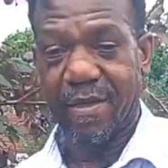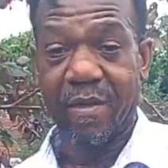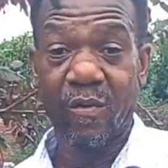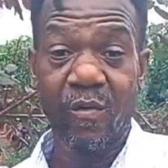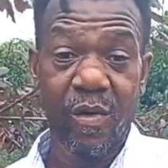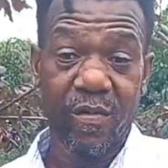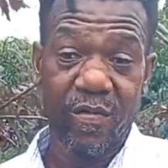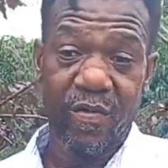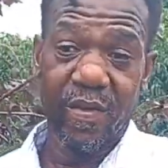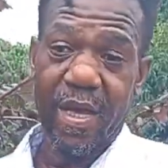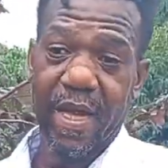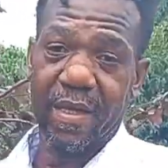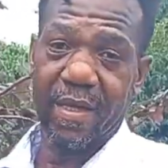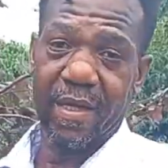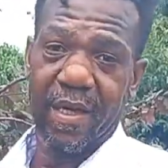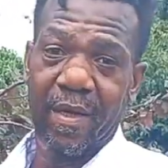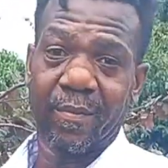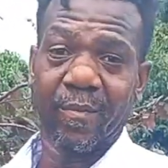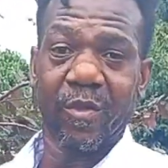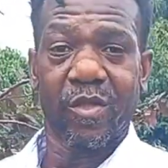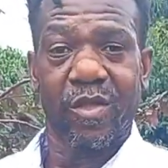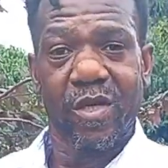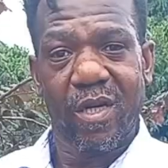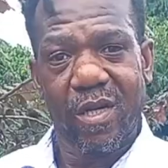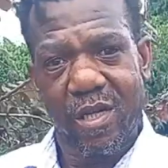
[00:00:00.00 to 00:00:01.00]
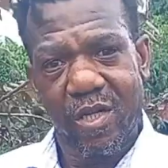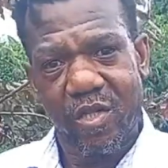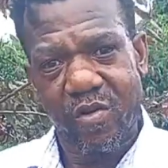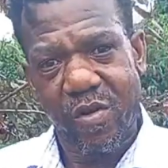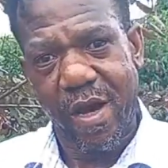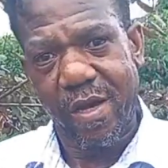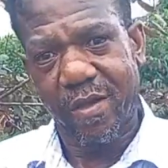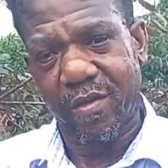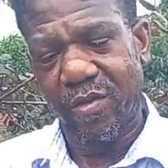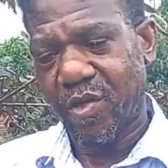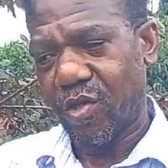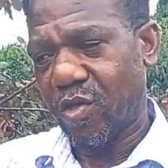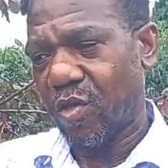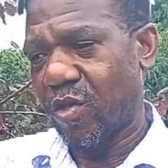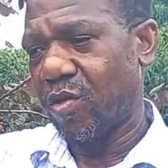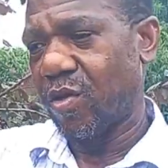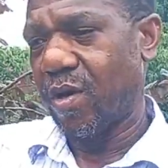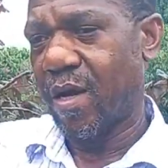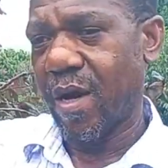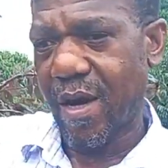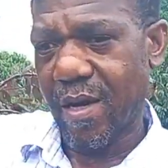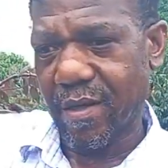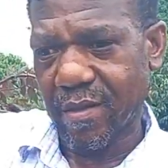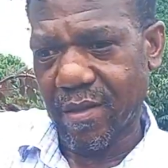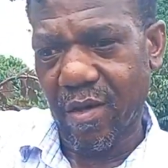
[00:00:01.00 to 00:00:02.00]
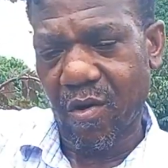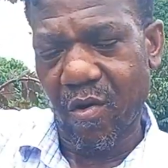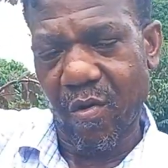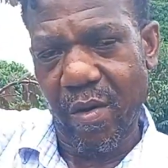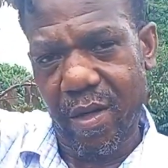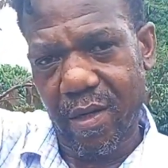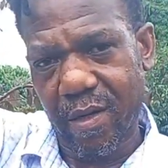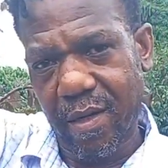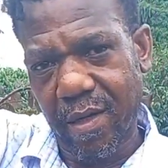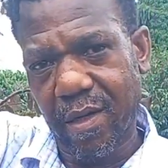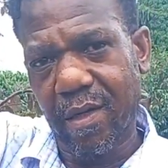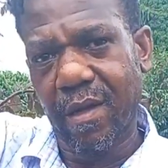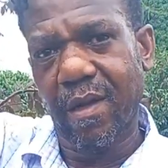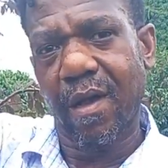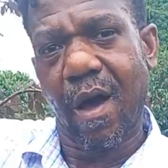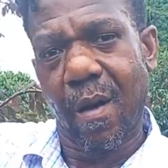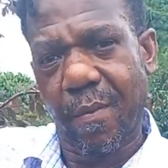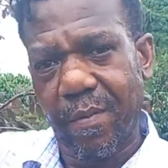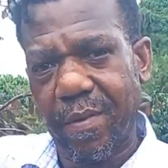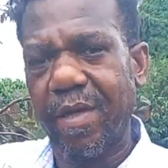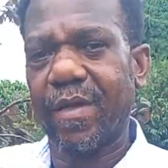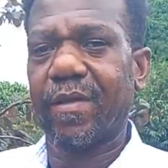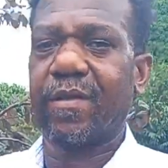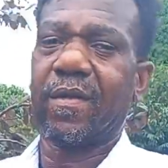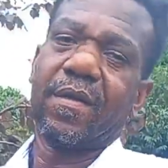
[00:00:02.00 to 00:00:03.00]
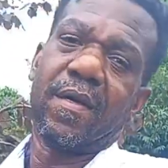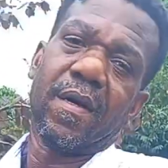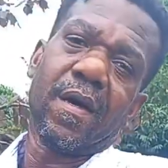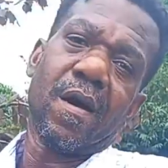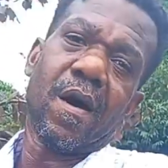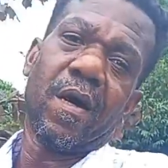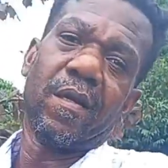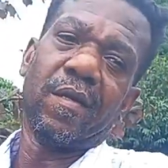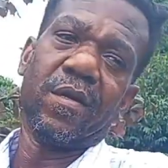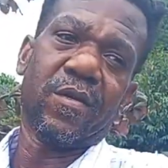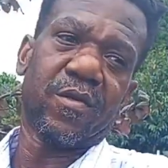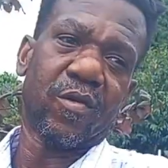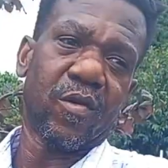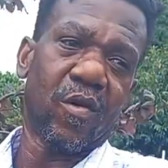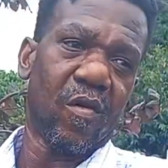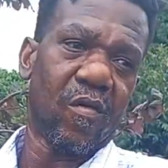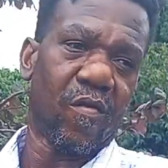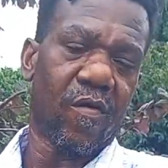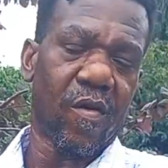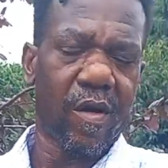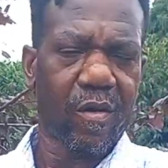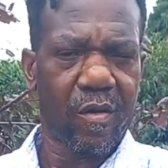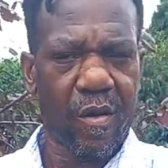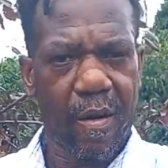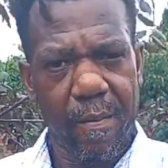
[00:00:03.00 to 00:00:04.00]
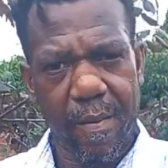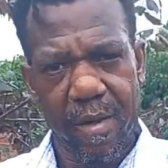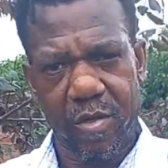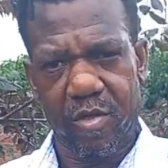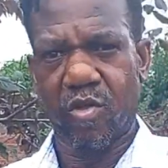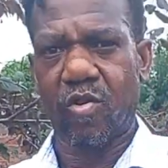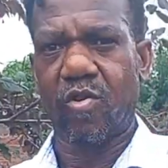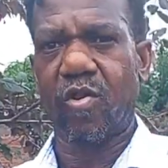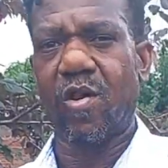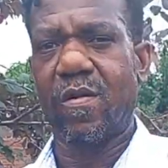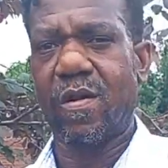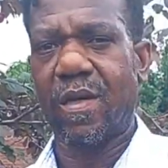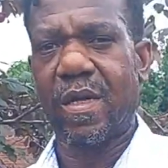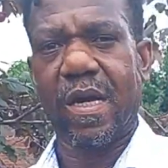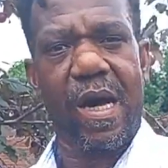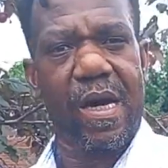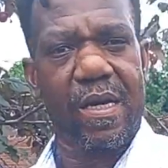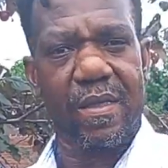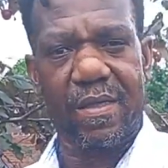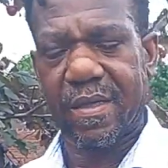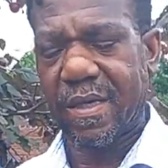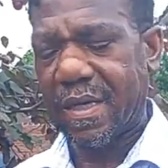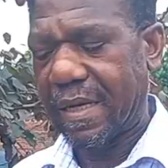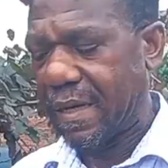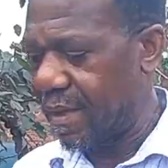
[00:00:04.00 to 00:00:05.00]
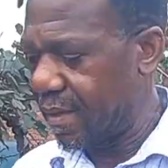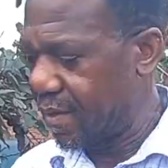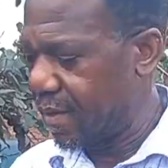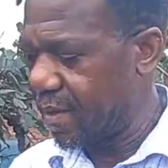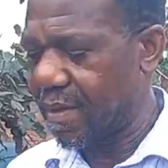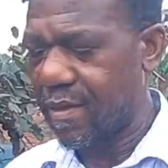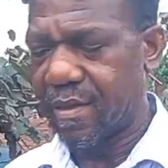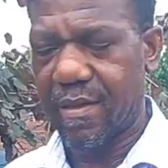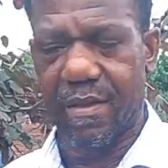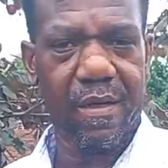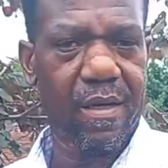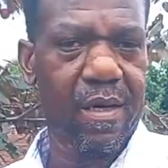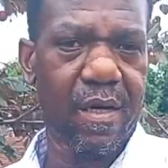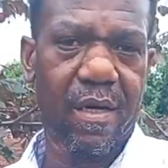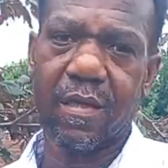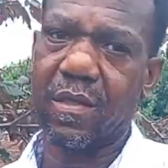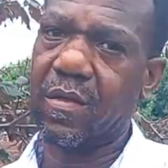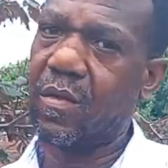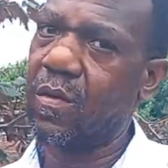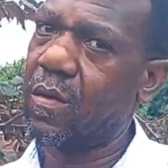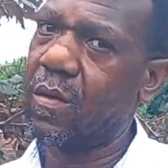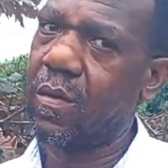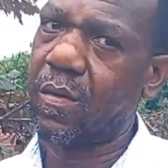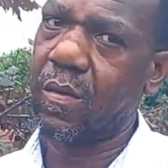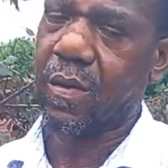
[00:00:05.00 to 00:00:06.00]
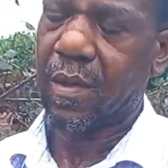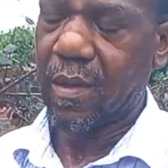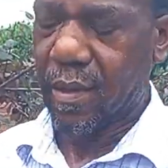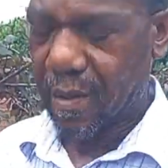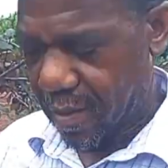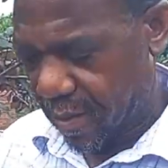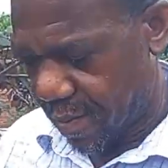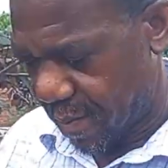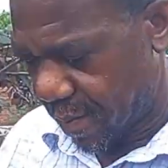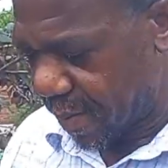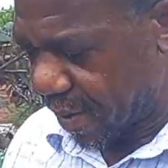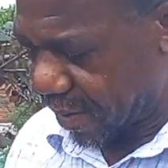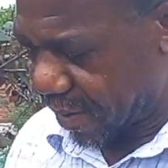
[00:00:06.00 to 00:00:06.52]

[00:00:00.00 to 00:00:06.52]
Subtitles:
with that, yeah, I'm just going to try to show you guys a quick little update of the garden so far. Not much growing, guys. The heat this year is woo, but